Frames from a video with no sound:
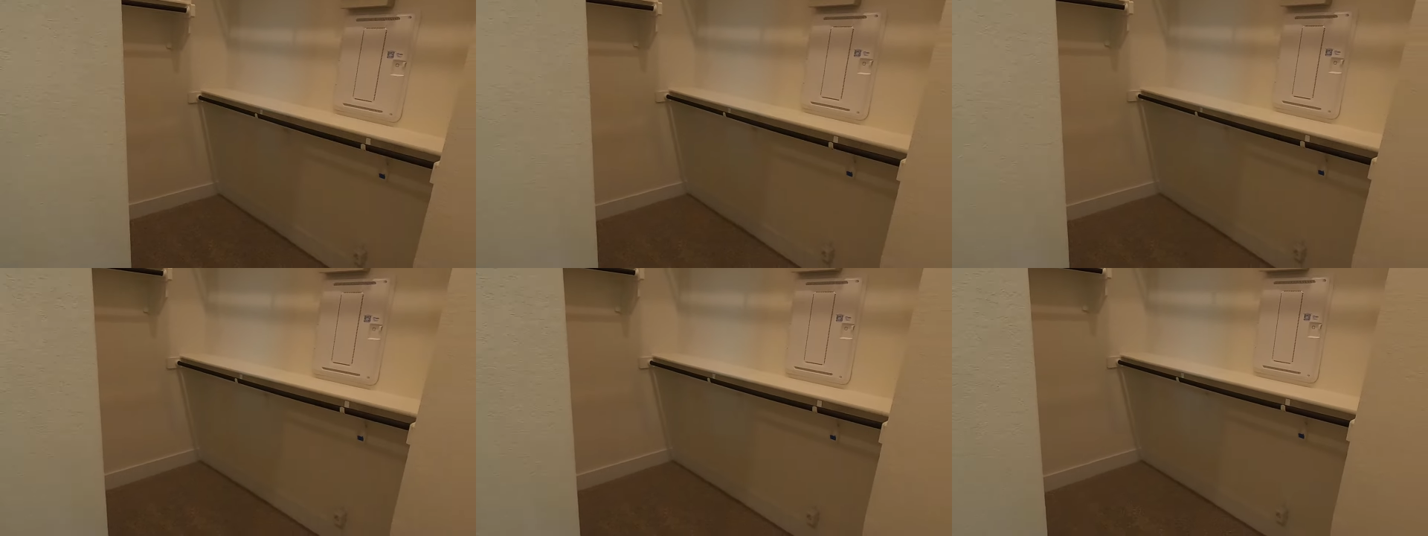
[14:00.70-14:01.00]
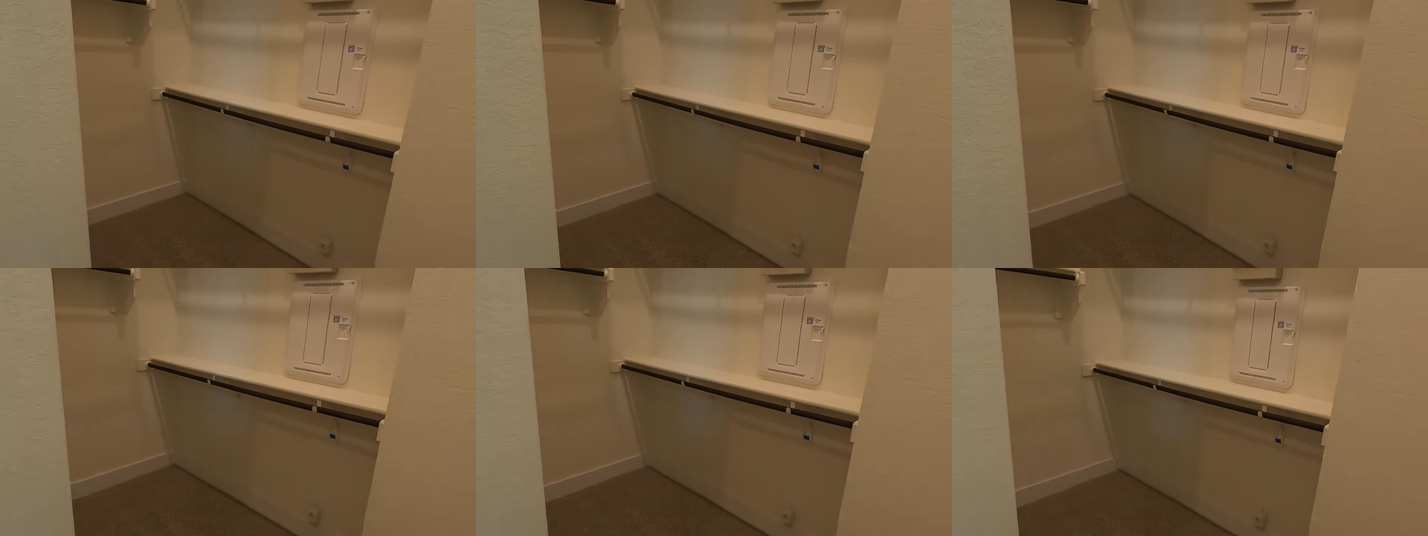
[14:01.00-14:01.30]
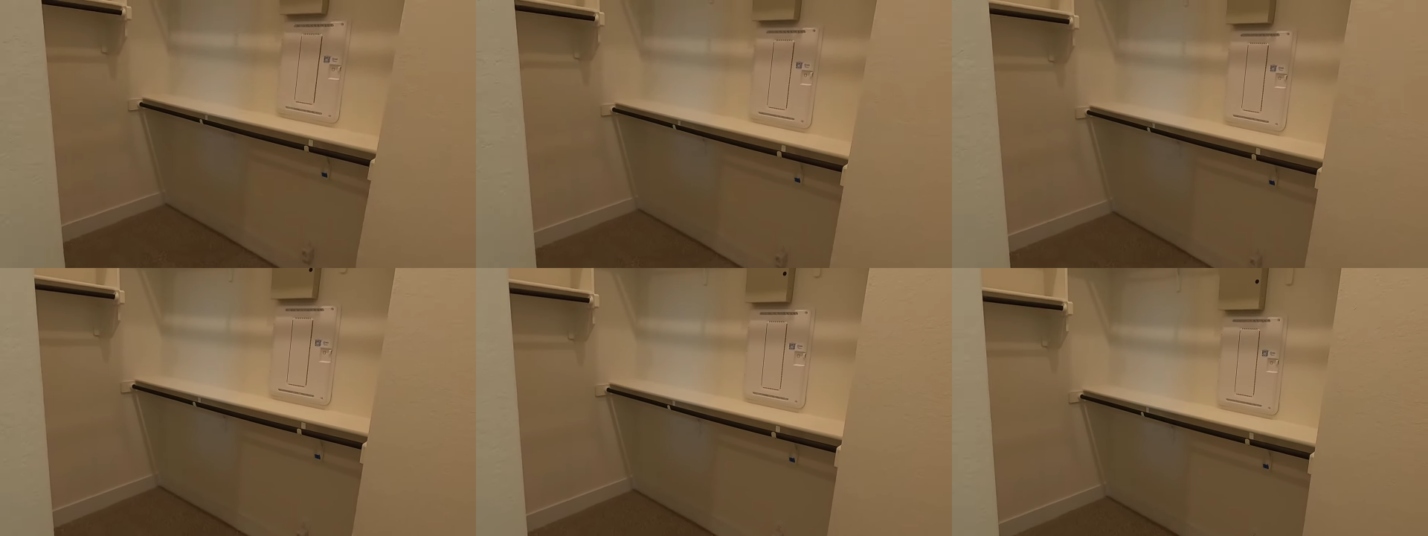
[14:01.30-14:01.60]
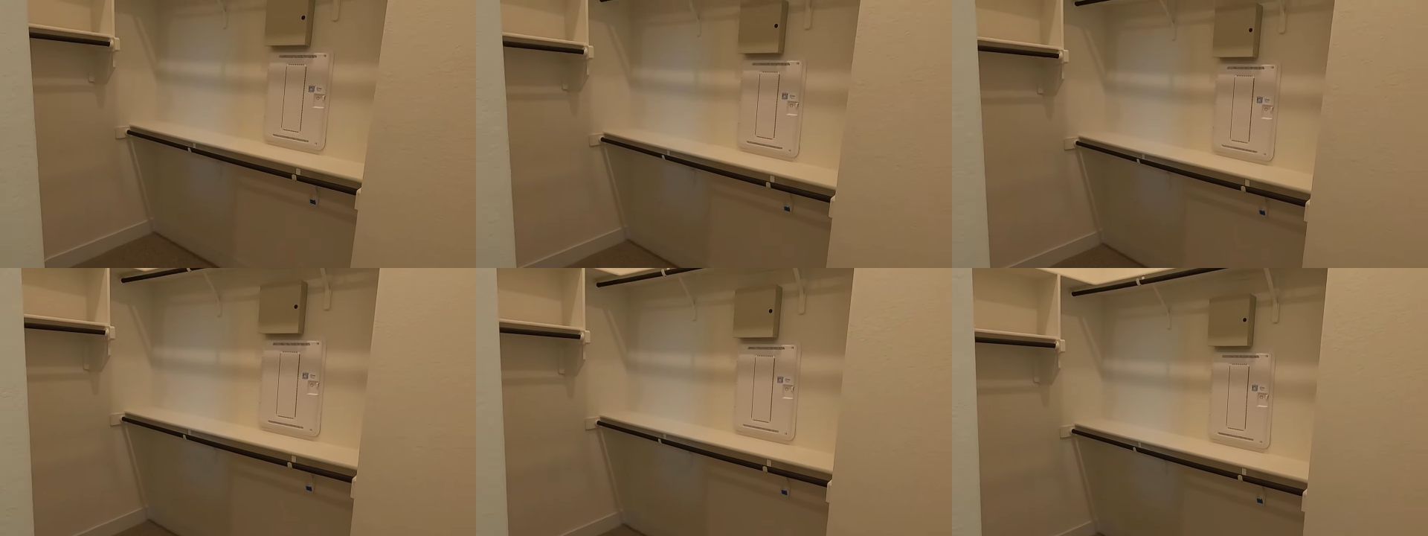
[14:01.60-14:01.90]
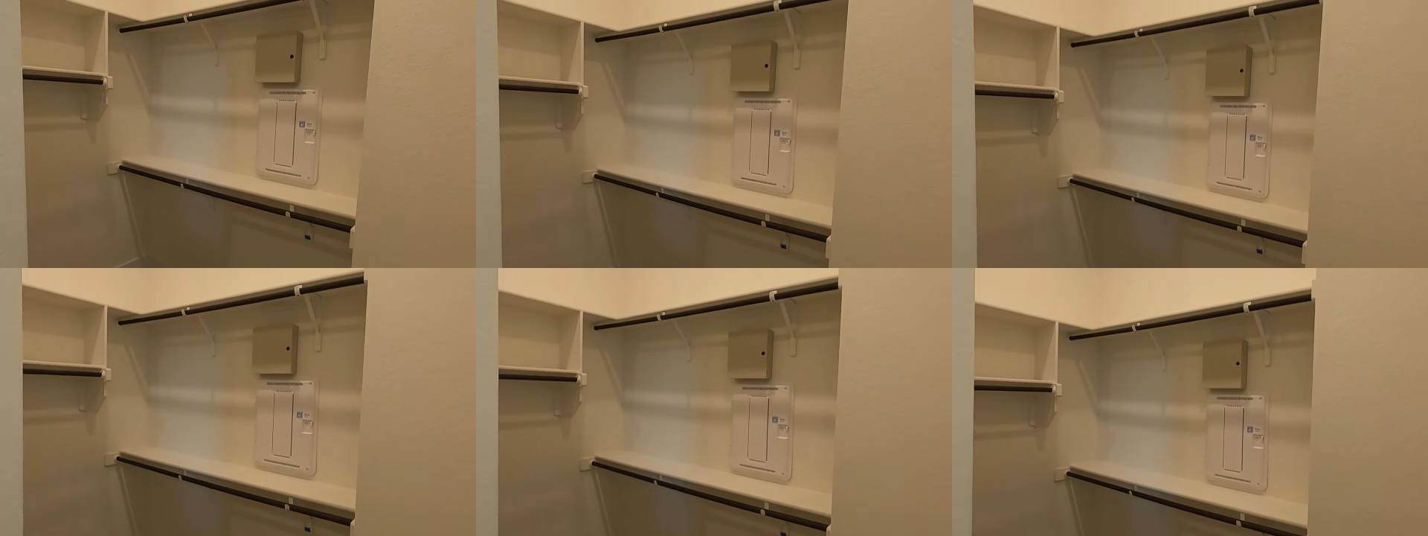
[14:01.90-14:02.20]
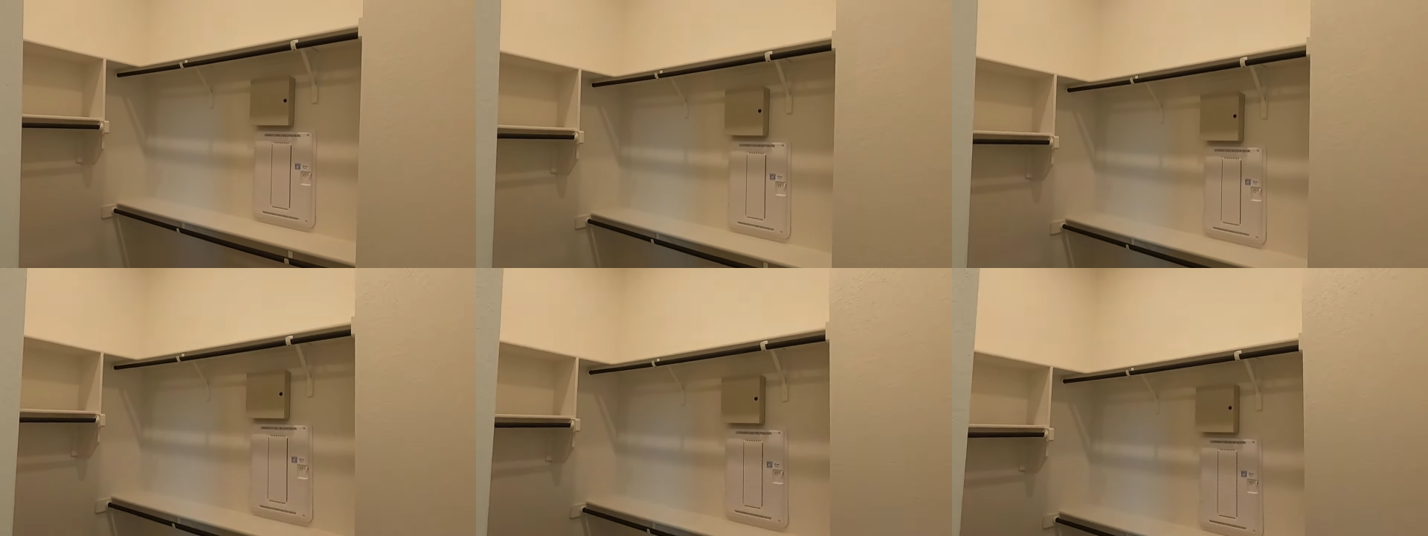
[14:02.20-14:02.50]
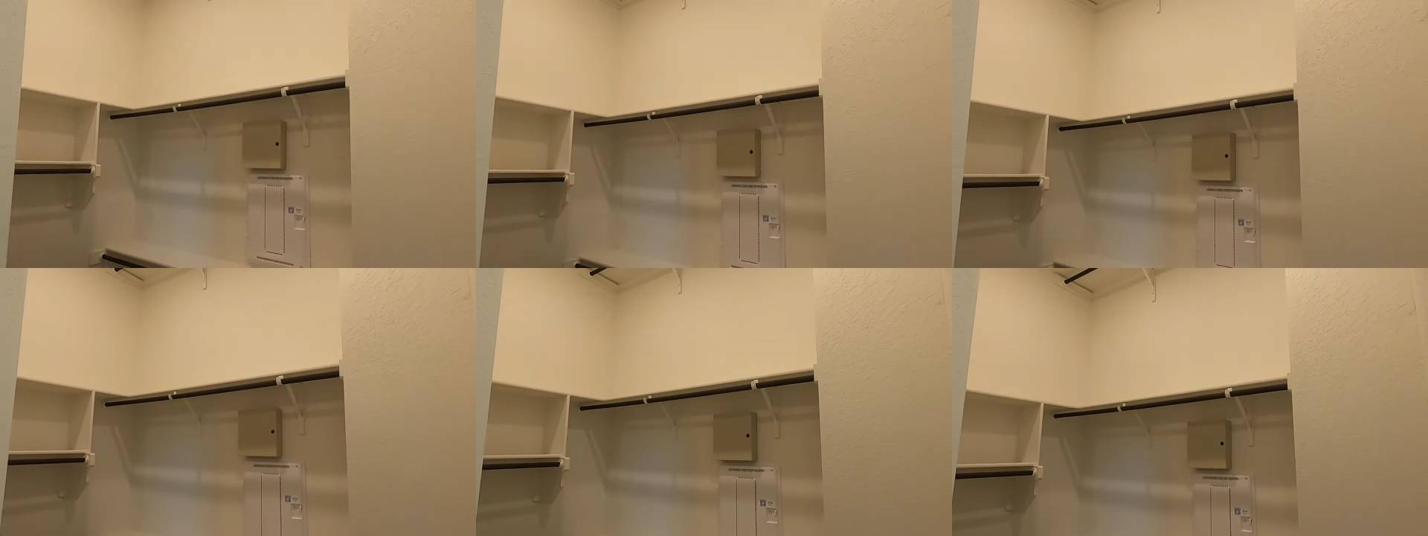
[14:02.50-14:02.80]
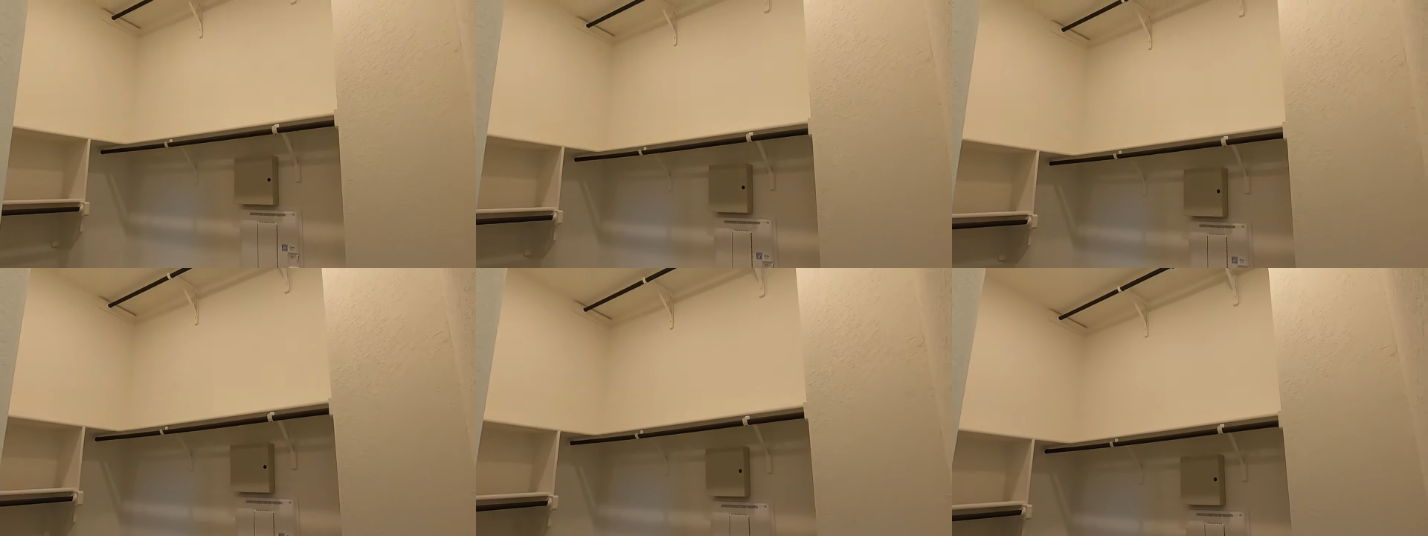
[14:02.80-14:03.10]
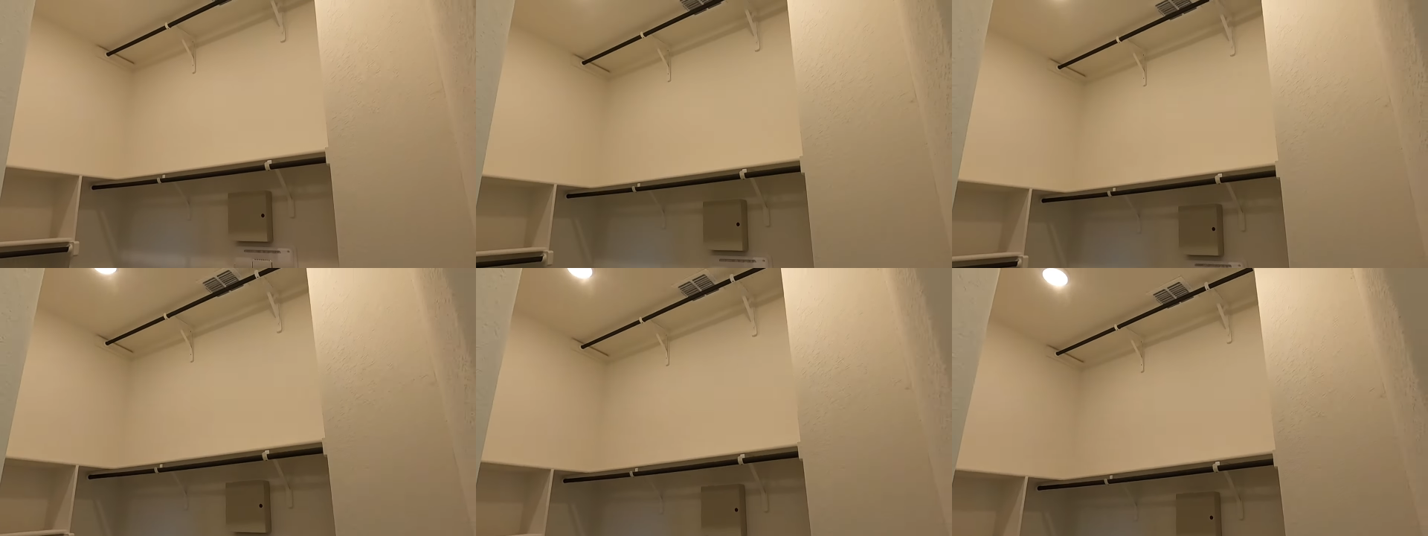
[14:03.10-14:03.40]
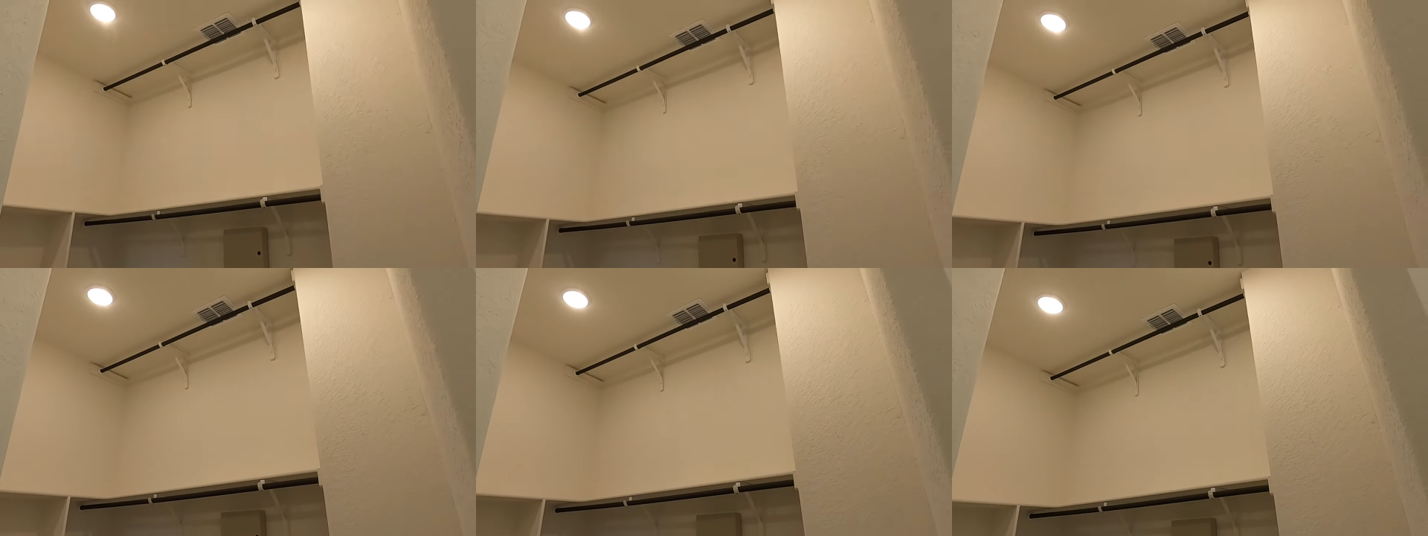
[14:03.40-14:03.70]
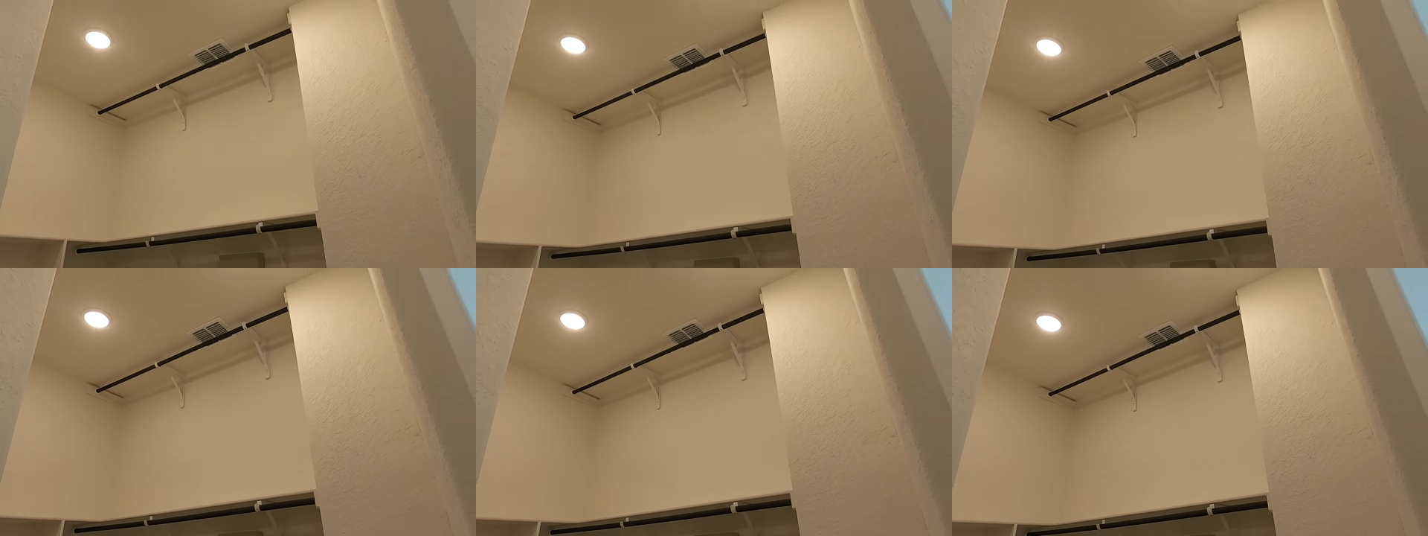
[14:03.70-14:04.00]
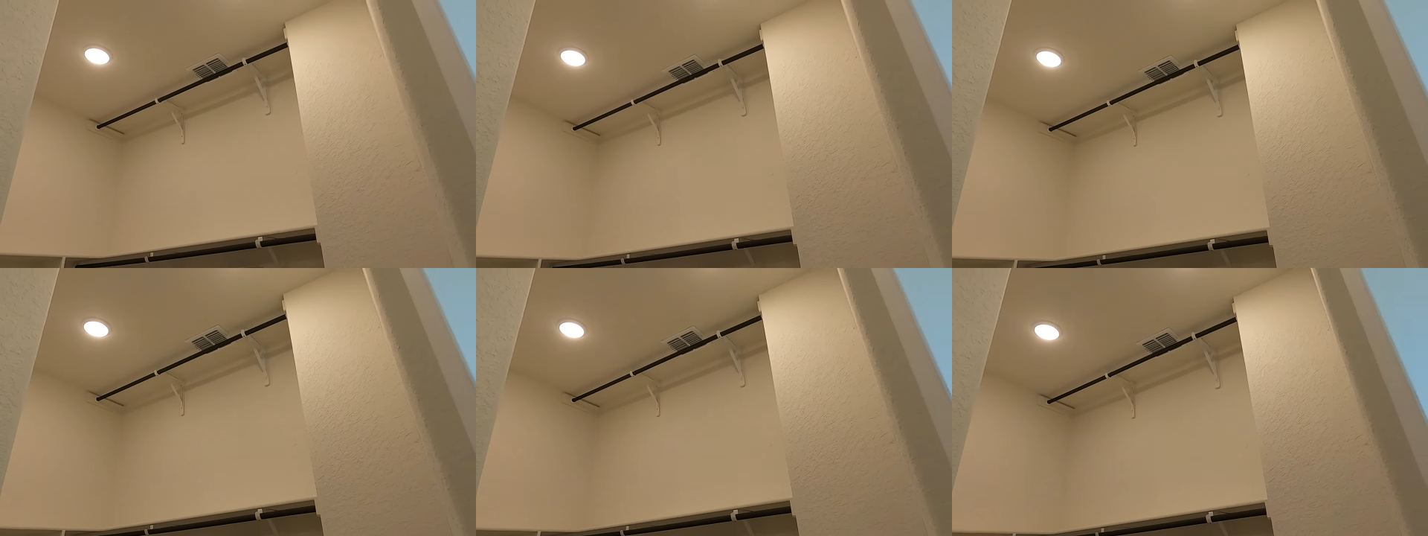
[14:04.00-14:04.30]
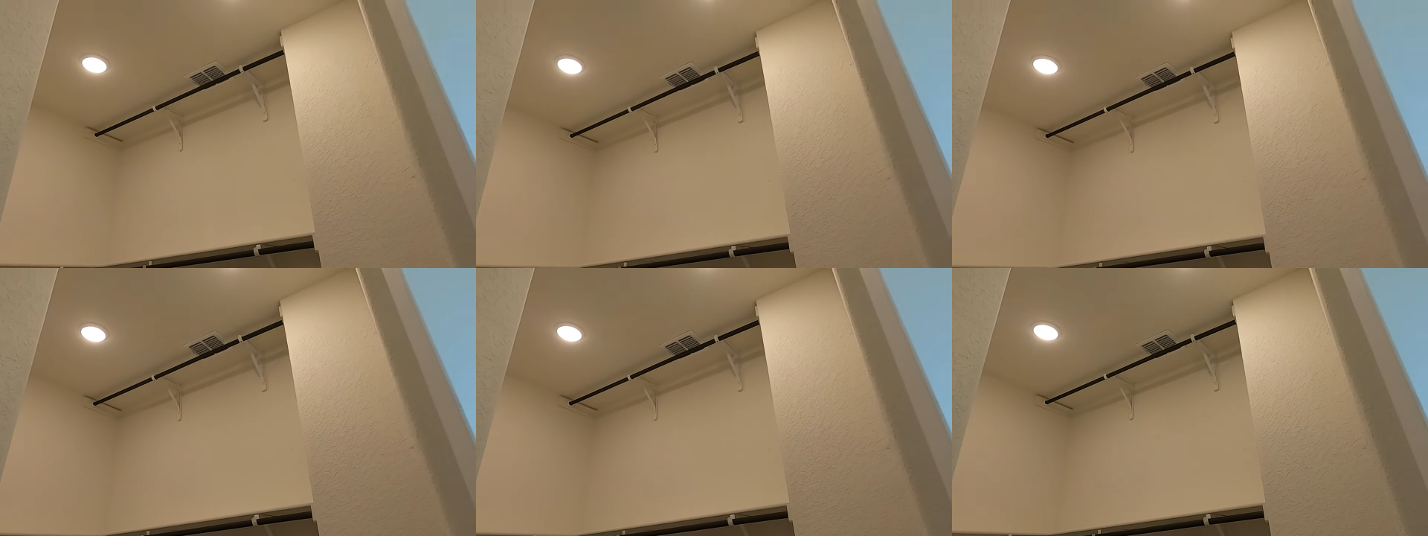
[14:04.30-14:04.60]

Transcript: No face is visible, so there are no lips to read.